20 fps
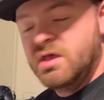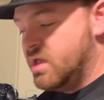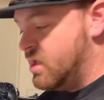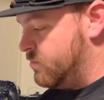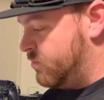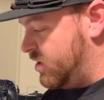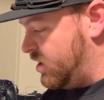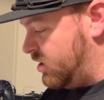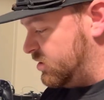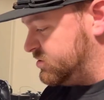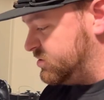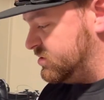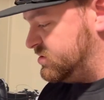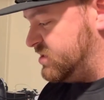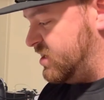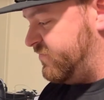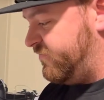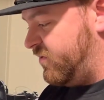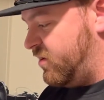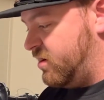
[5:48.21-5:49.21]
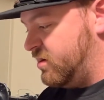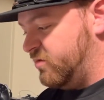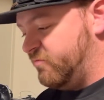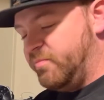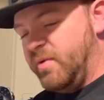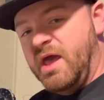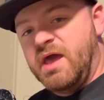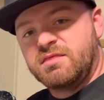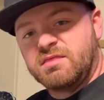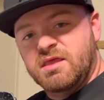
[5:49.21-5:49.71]
but also stay far enough
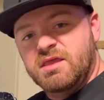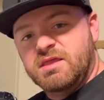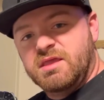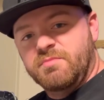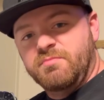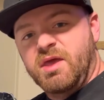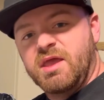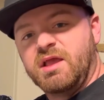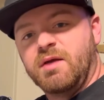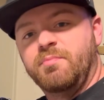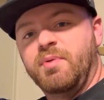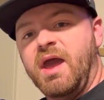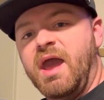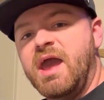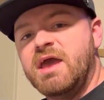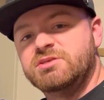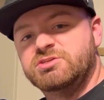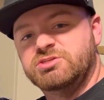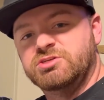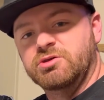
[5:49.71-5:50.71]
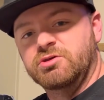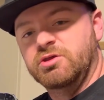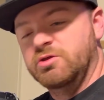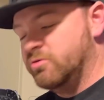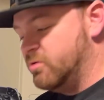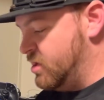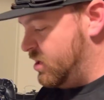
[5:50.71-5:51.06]
back that he can make a pass to you.